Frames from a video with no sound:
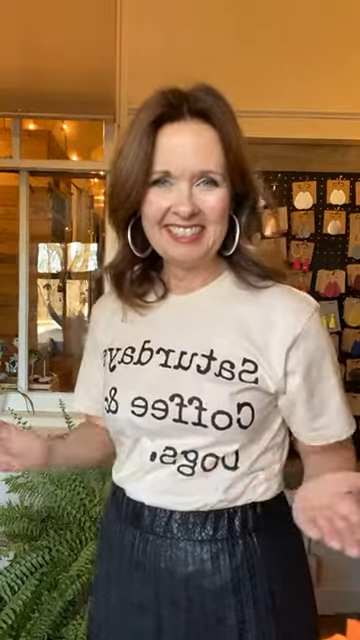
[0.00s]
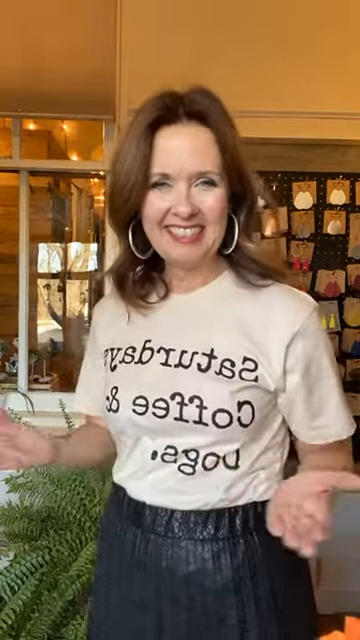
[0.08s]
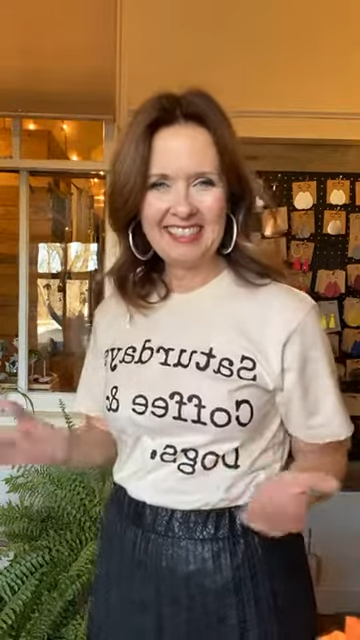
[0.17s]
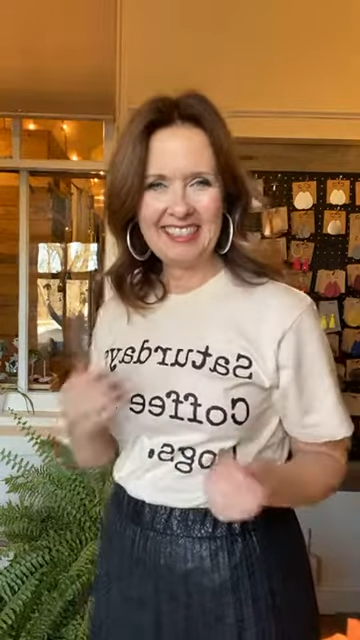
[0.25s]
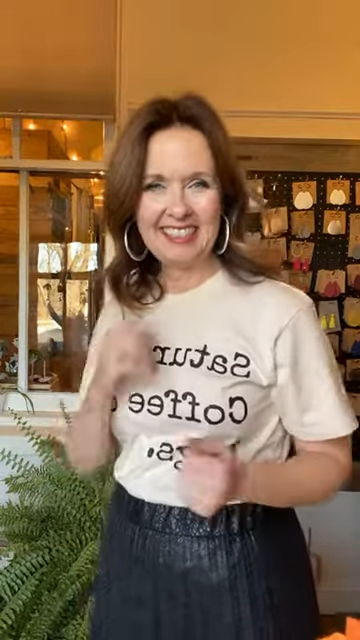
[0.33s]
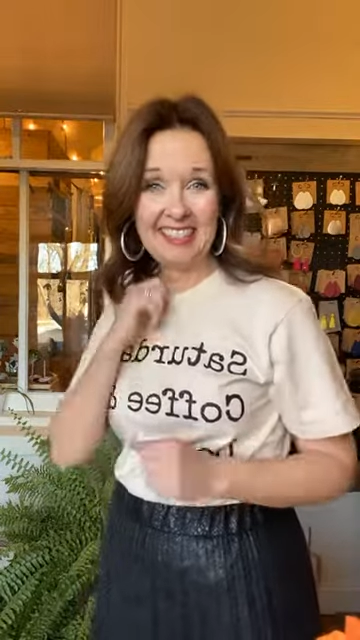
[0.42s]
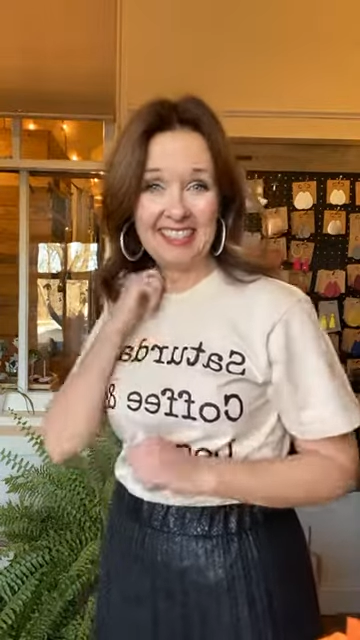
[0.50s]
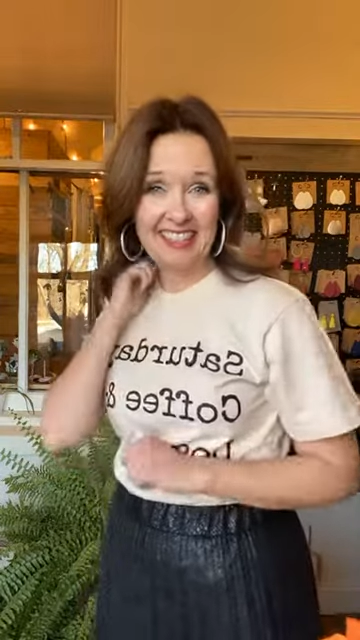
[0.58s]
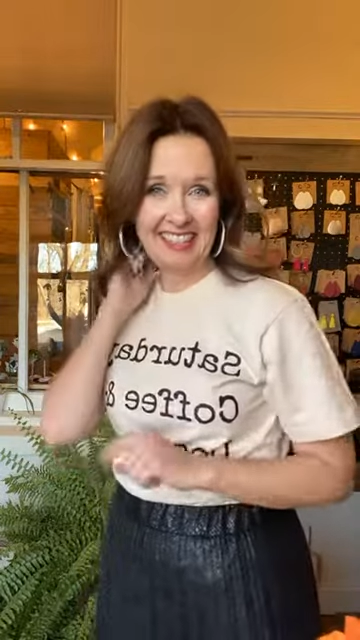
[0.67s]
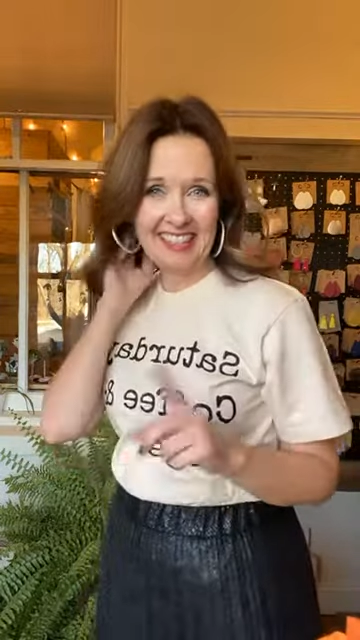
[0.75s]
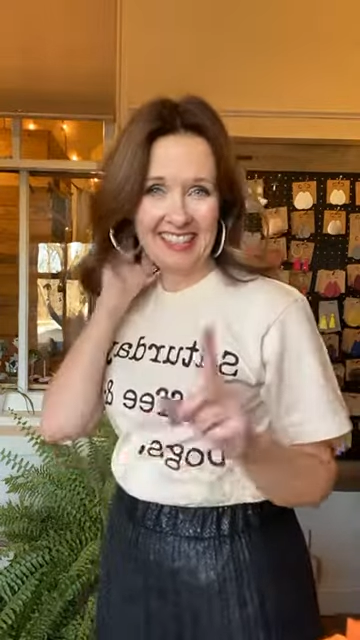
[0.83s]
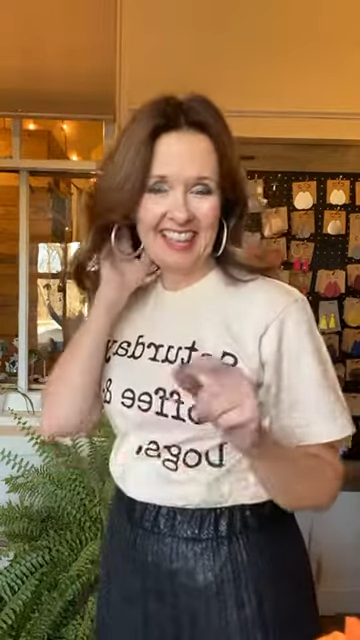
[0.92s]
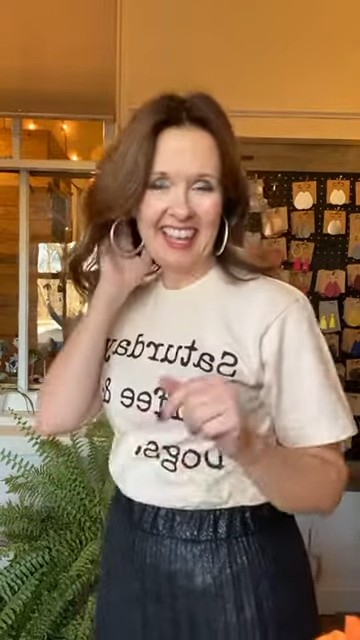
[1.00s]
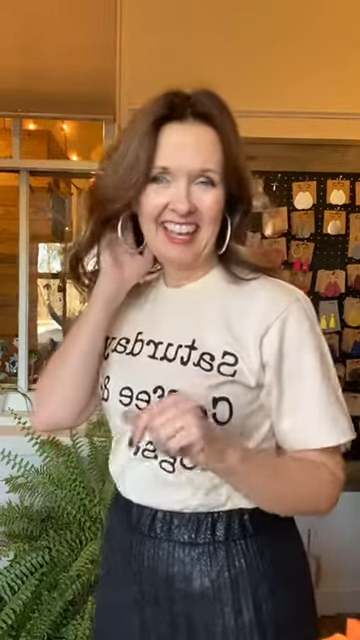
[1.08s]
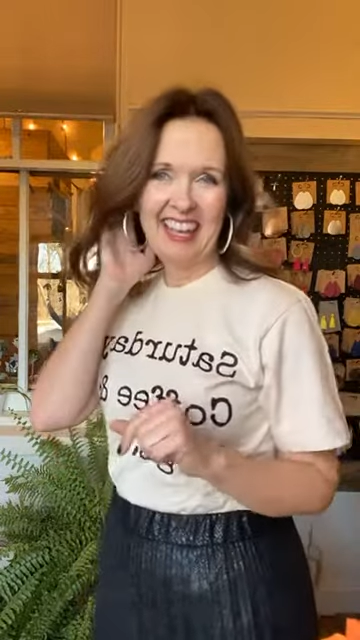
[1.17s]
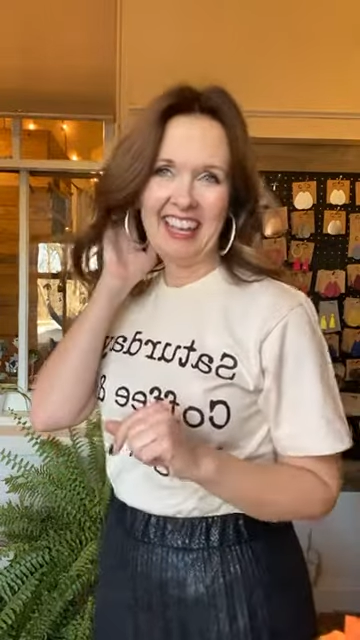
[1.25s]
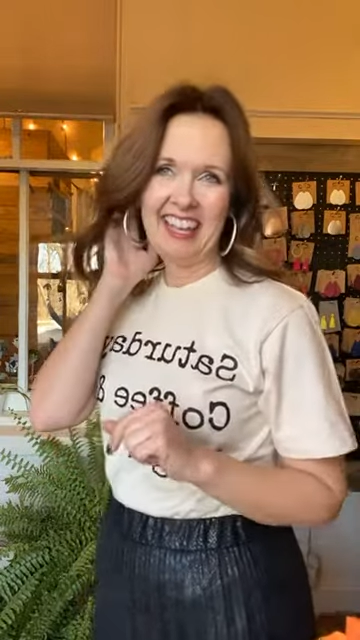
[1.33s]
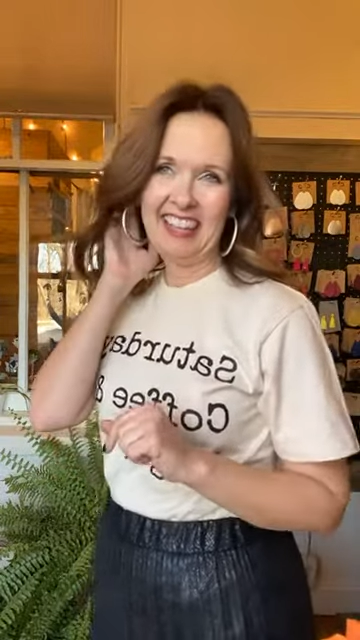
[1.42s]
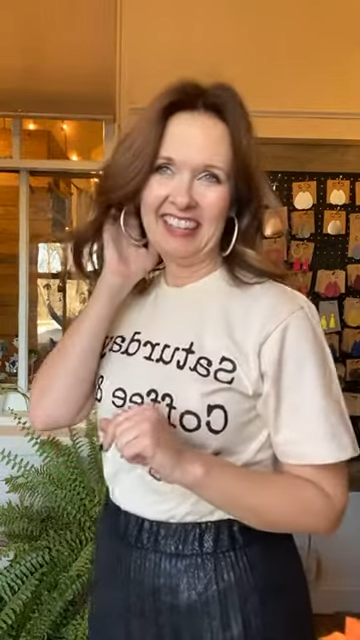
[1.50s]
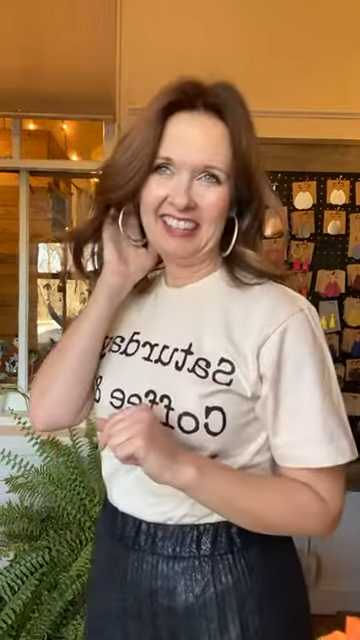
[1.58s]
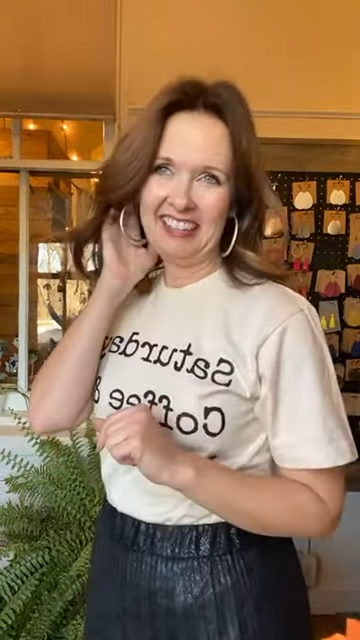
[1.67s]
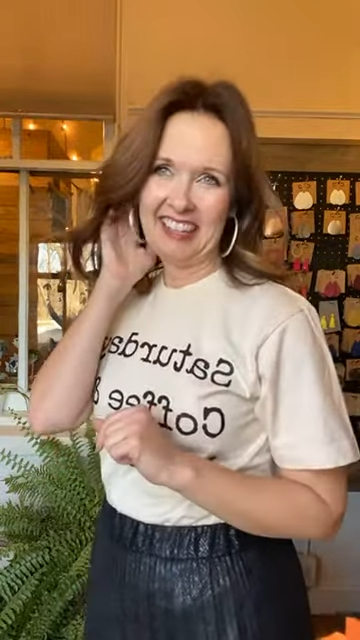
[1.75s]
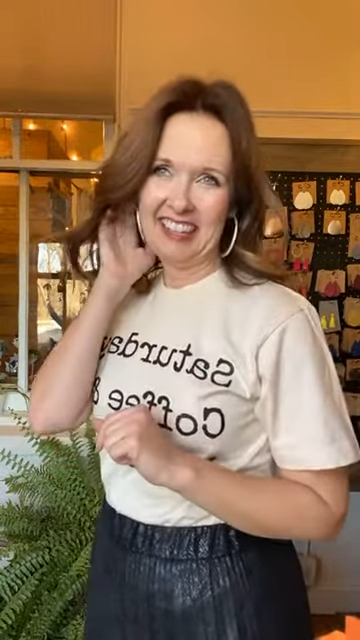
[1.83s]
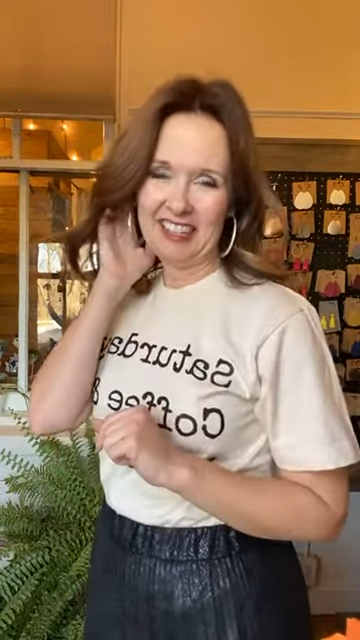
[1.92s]
CE,
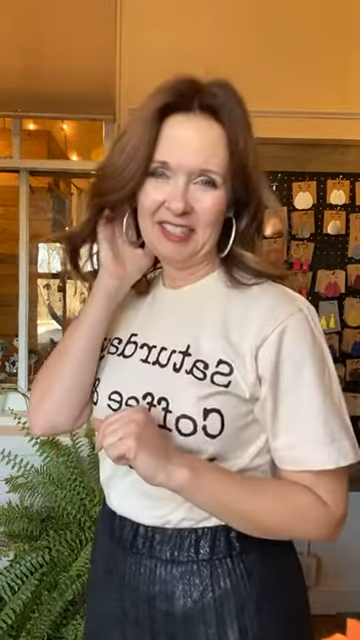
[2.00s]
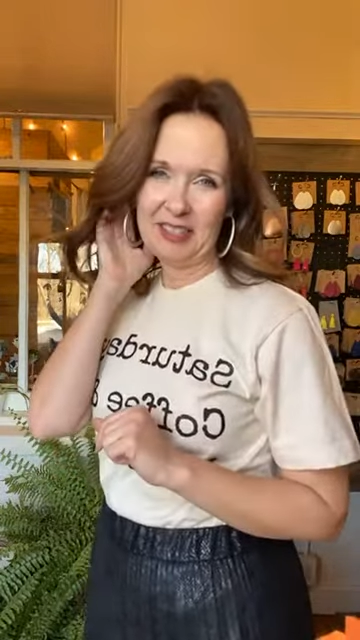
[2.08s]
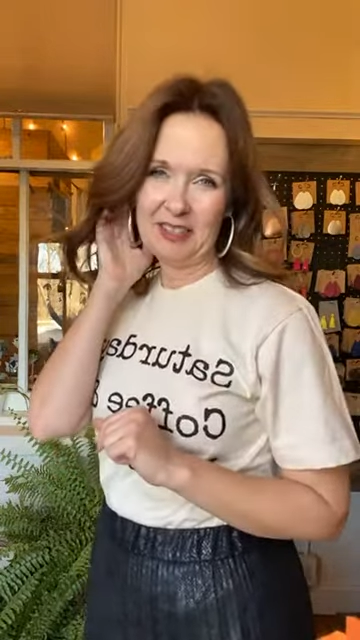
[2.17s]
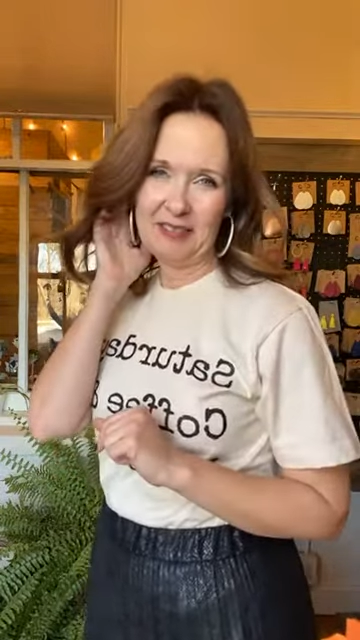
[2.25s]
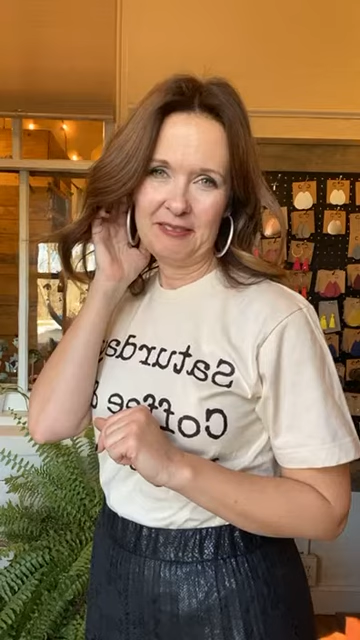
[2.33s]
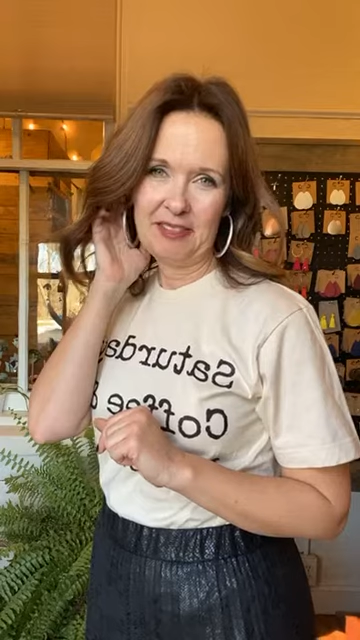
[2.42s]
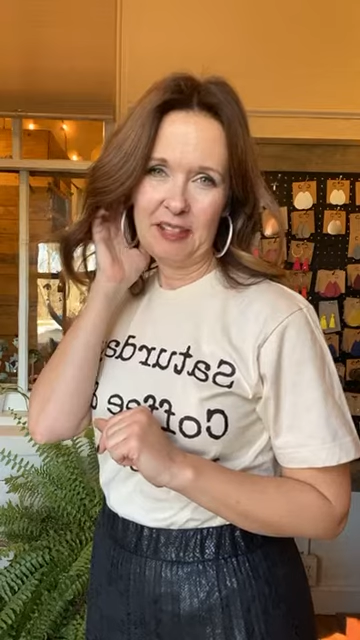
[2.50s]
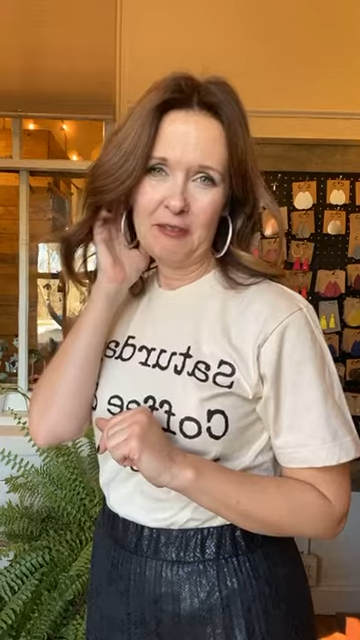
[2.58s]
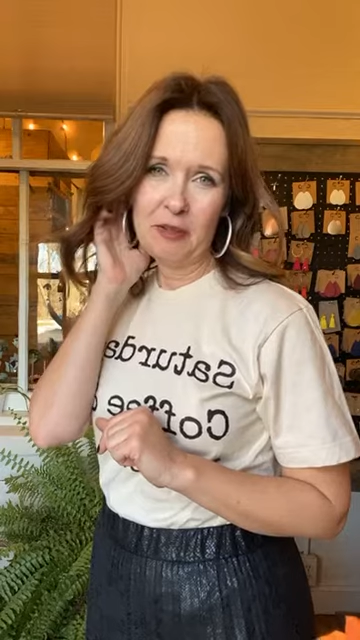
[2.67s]
and and just love your